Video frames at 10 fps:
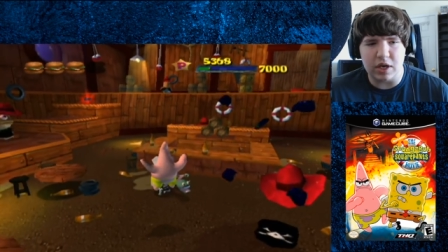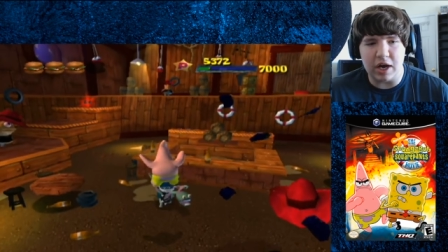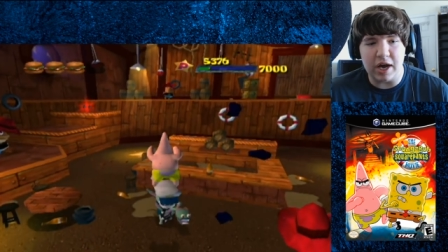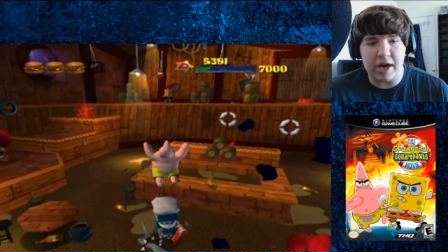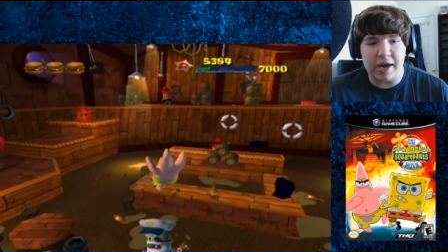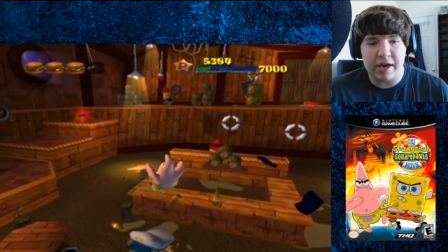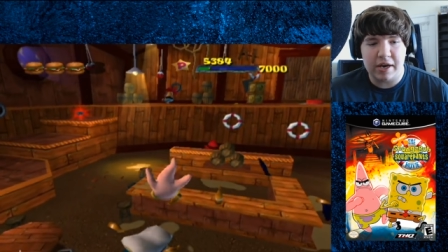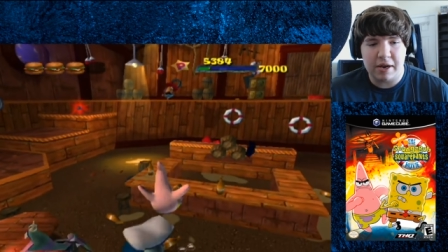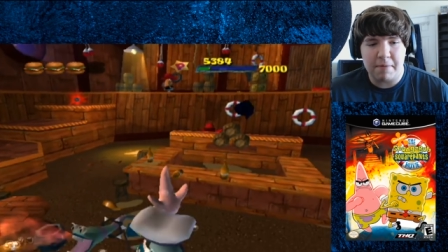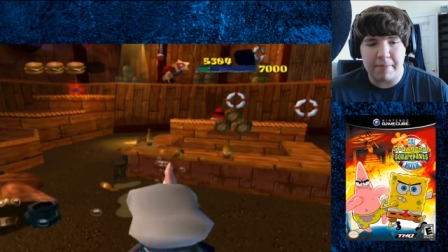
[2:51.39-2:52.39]
Uh,
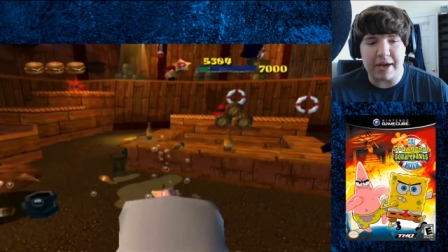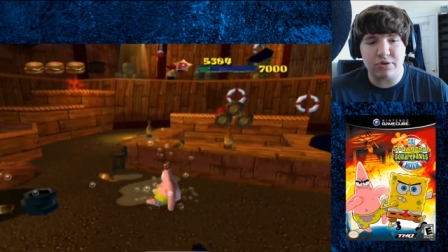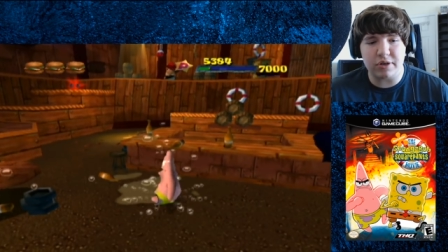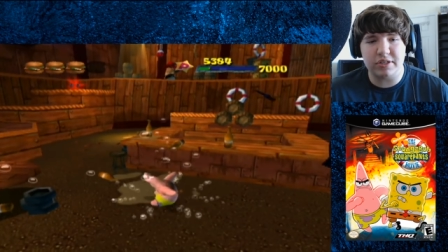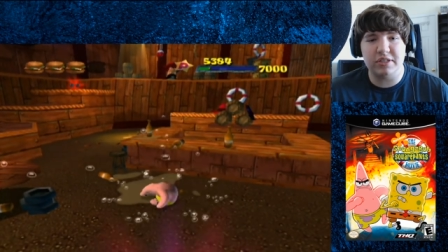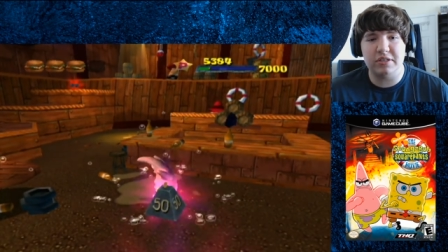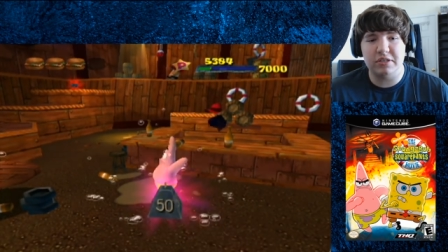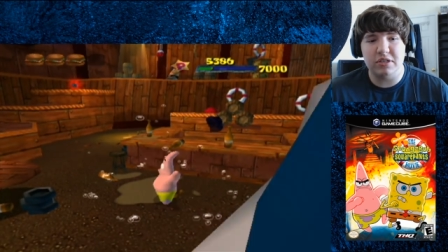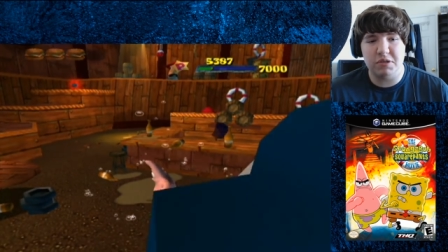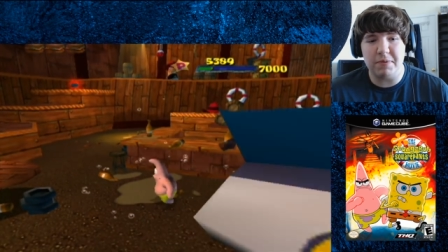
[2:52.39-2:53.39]
Patrick's
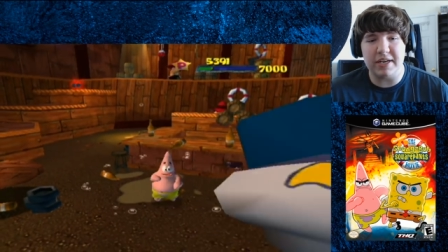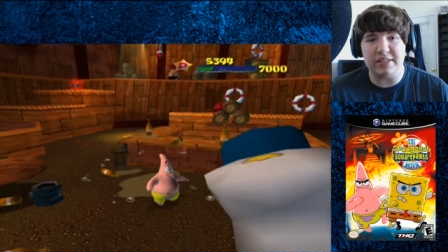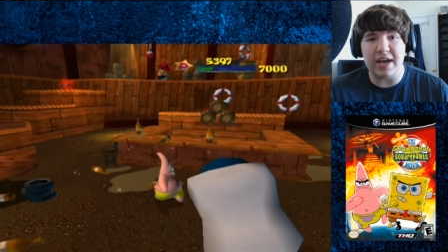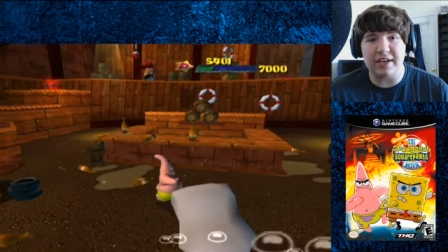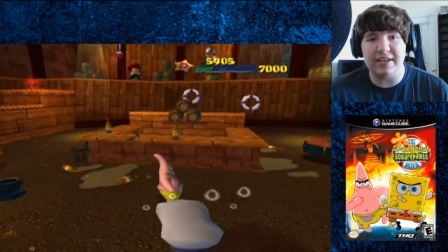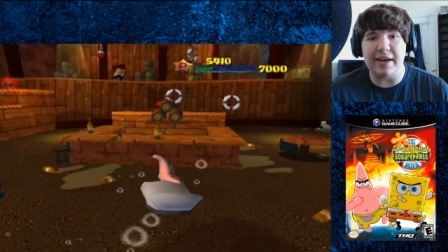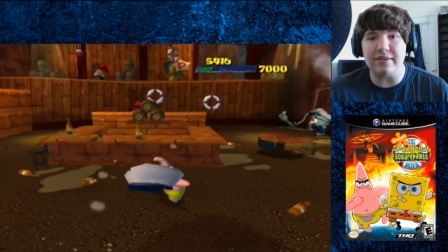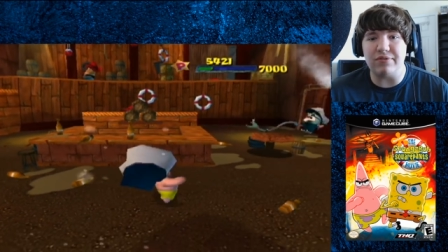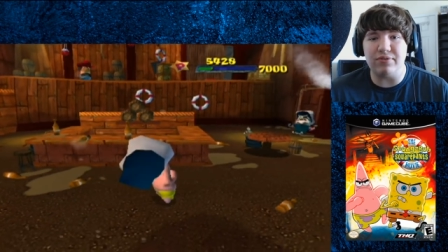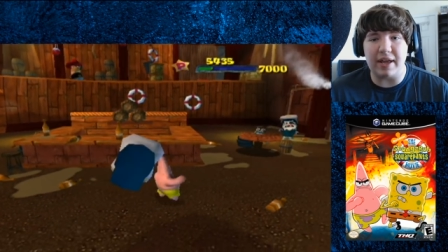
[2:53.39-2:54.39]
spin attack can now
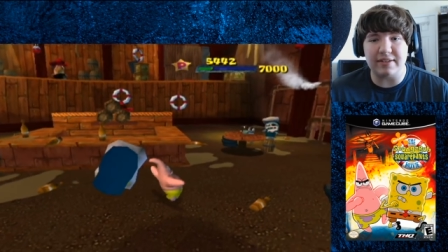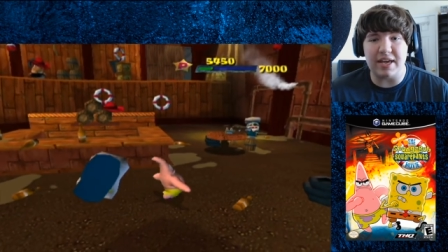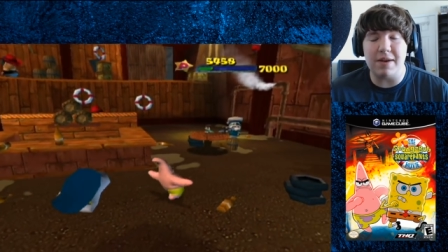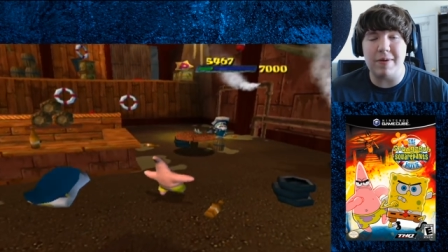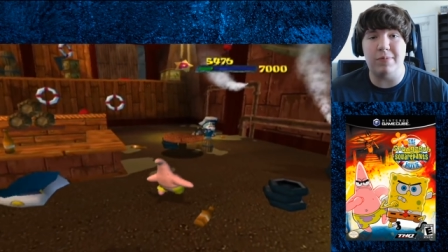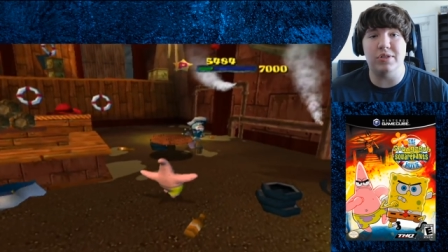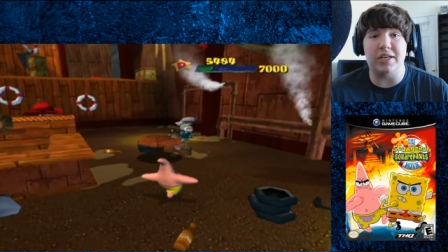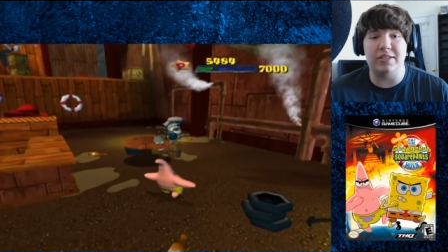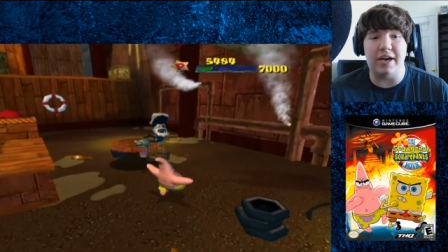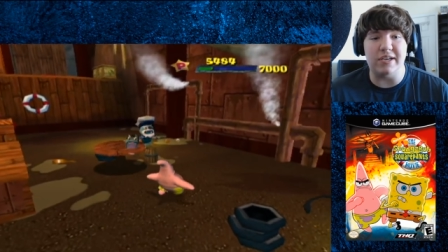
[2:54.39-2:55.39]
deflect enemy
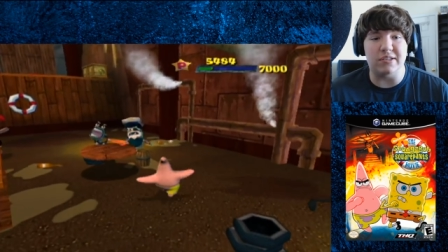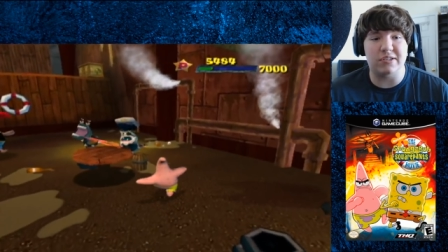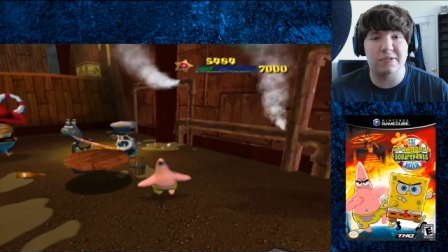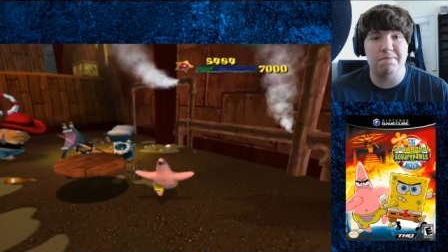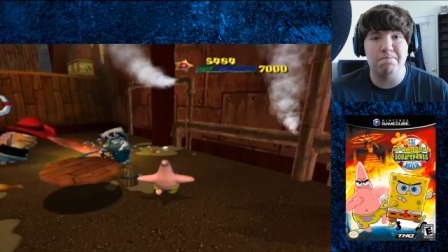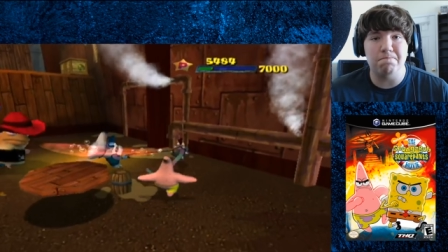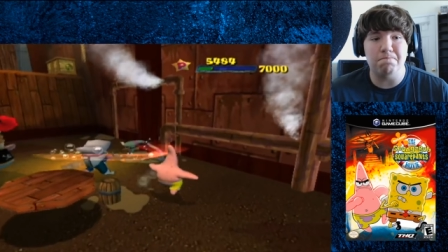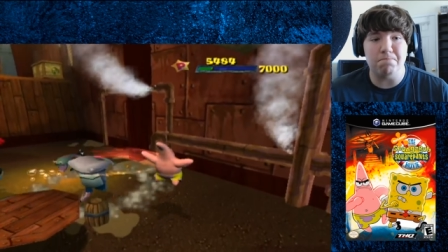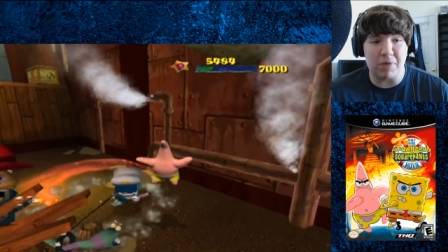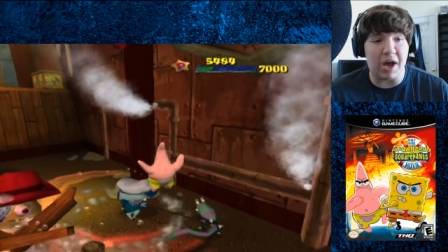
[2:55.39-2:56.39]
projectiles.
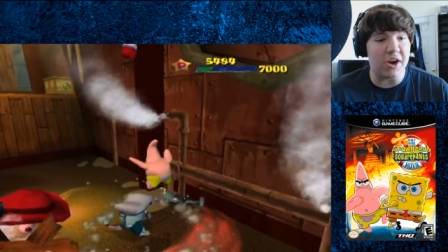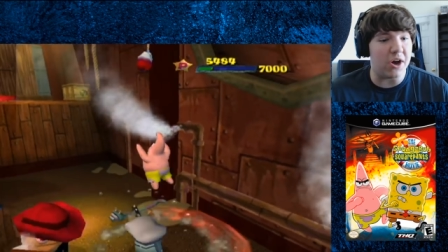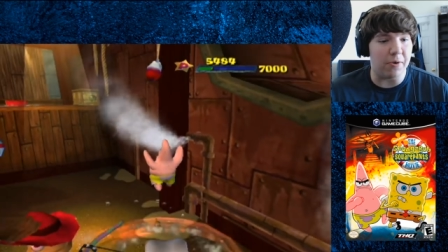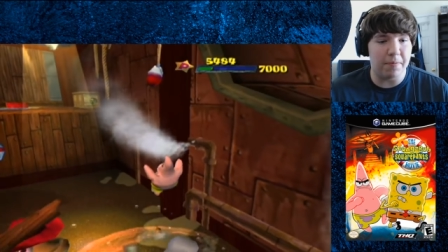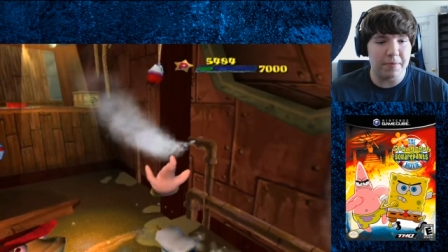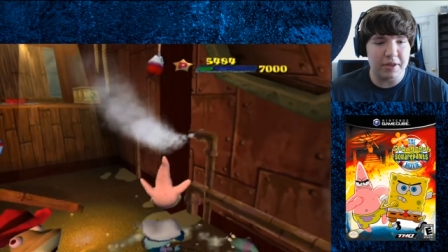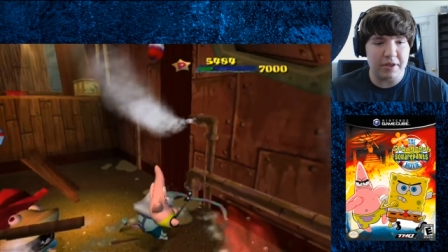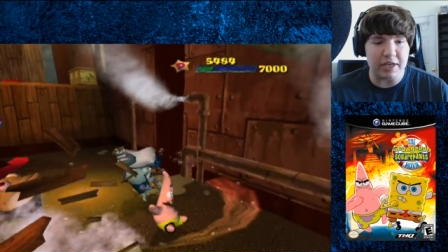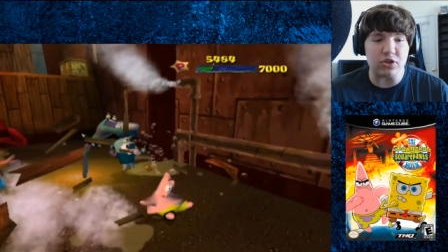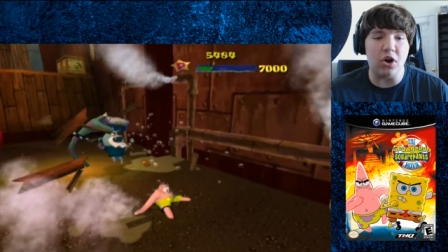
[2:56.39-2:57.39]
I know.
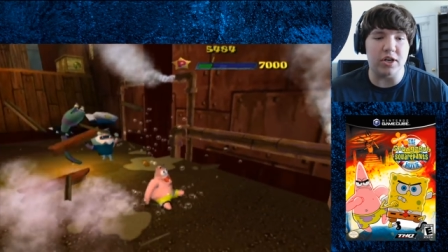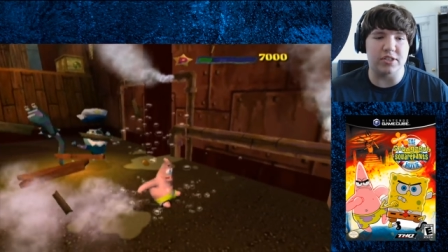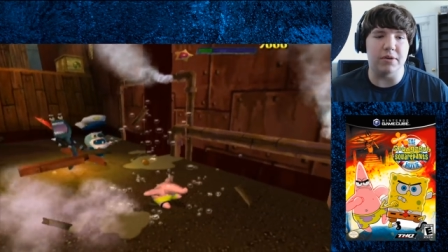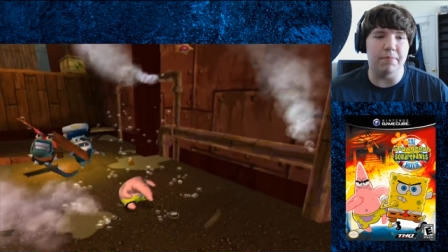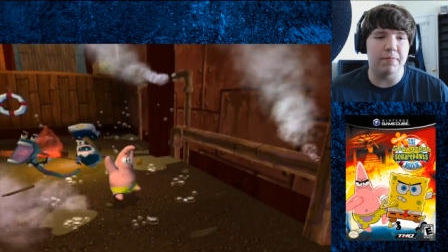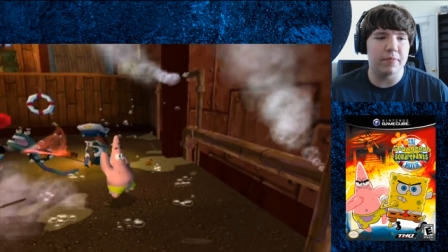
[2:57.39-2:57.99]
It's awesome.